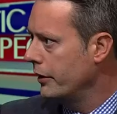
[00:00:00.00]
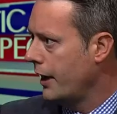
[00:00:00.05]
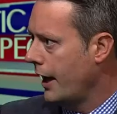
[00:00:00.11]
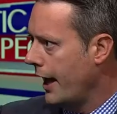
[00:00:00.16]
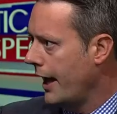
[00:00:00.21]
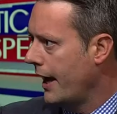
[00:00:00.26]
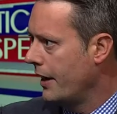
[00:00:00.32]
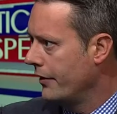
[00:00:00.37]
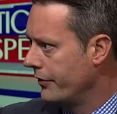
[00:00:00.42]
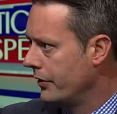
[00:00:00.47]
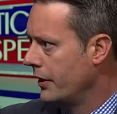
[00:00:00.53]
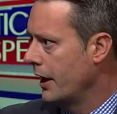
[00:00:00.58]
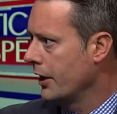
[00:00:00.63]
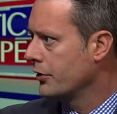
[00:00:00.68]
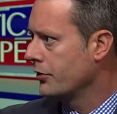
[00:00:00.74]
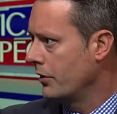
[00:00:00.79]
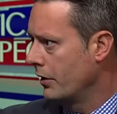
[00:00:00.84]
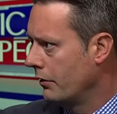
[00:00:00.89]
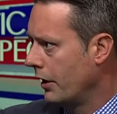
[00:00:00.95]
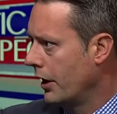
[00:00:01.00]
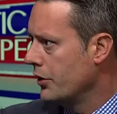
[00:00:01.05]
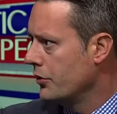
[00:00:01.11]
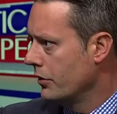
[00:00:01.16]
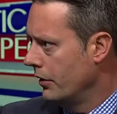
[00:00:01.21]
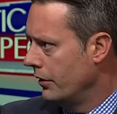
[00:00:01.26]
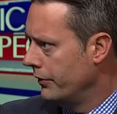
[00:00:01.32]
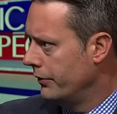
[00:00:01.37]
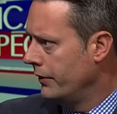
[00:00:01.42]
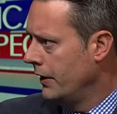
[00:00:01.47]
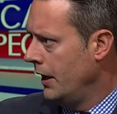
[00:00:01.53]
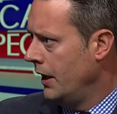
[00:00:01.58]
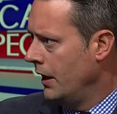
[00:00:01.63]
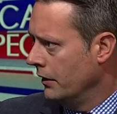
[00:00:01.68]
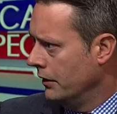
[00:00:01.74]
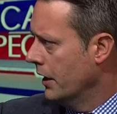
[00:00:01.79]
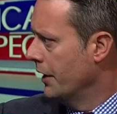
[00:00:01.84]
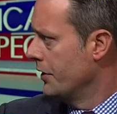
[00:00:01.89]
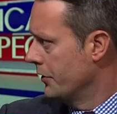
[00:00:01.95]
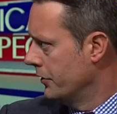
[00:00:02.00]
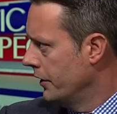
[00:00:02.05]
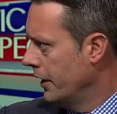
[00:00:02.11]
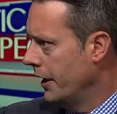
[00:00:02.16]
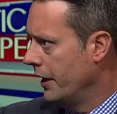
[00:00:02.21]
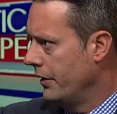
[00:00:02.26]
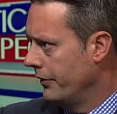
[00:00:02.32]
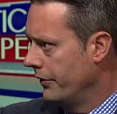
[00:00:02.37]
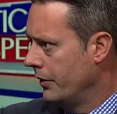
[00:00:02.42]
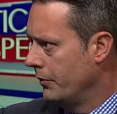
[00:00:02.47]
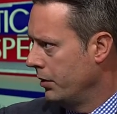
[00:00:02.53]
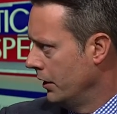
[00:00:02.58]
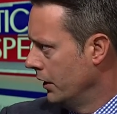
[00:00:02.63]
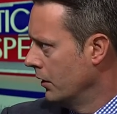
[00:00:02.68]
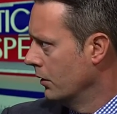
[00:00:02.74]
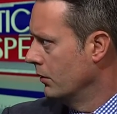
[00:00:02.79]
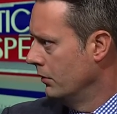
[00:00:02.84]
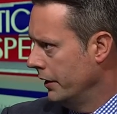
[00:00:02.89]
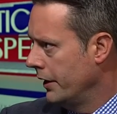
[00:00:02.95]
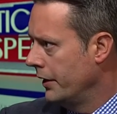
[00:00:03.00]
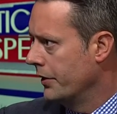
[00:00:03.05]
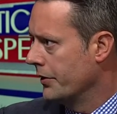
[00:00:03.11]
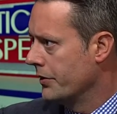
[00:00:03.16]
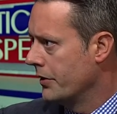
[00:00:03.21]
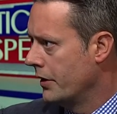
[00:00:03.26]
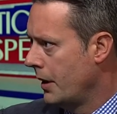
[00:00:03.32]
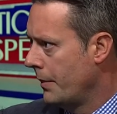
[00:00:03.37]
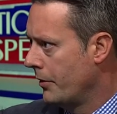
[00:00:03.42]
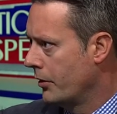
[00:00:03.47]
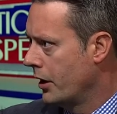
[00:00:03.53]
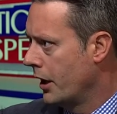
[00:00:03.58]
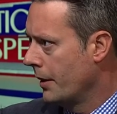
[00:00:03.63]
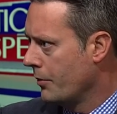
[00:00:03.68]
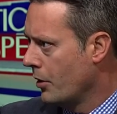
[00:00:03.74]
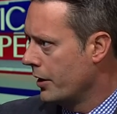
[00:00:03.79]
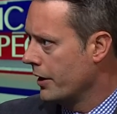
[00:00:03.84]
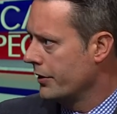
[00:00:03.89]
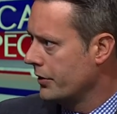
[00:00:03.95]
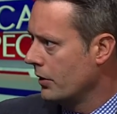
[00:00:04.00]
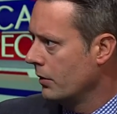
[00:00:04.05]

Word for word: going to have the next generation of legislative and political leaders in the Democratic Party.